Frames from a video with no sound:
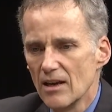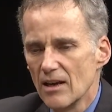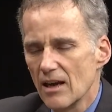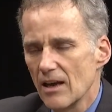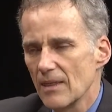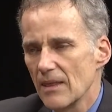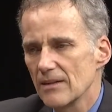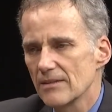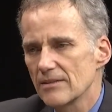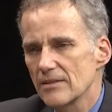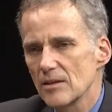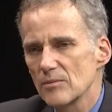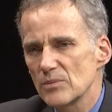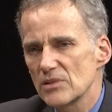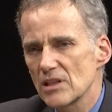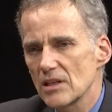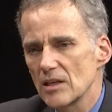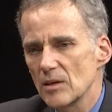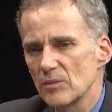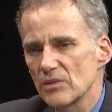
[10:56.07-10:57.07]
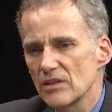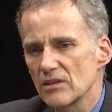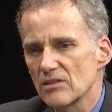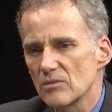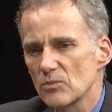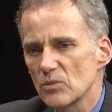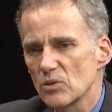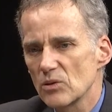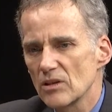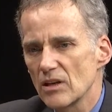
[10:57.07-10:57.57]
And then sometimes it's
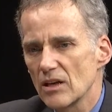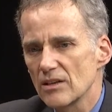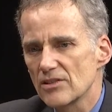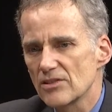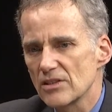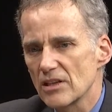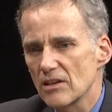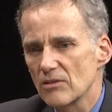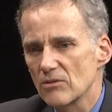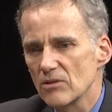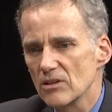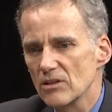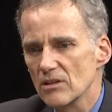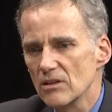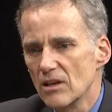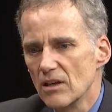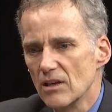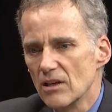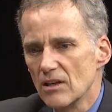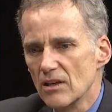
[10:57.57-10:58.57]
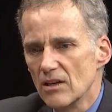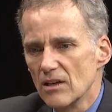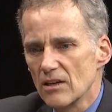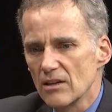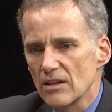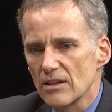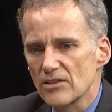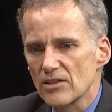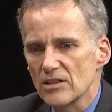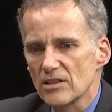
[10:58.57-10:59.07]
more a general,
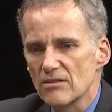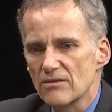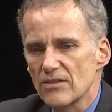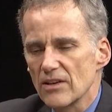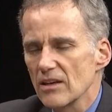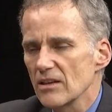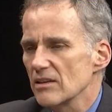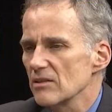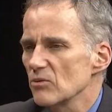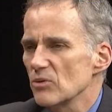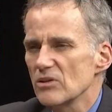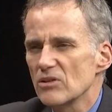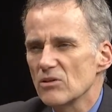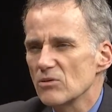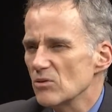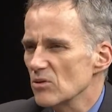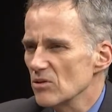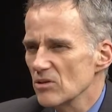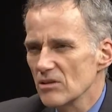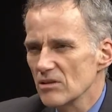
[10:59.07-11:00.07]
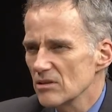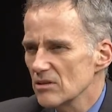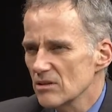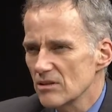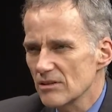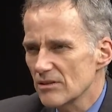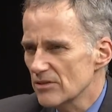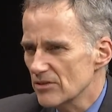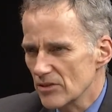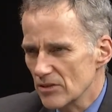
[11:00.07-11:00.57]
they just fell in with the
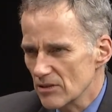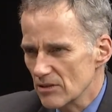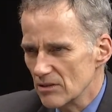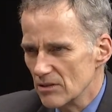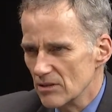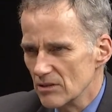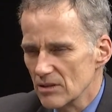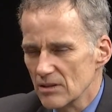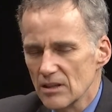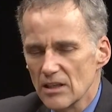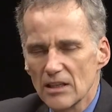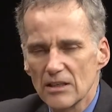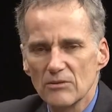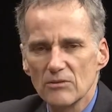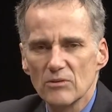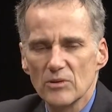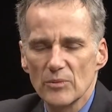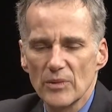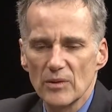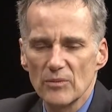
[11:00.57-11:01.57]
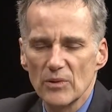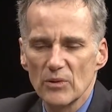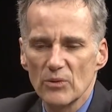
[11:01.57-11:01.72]
wrong circle. And I remember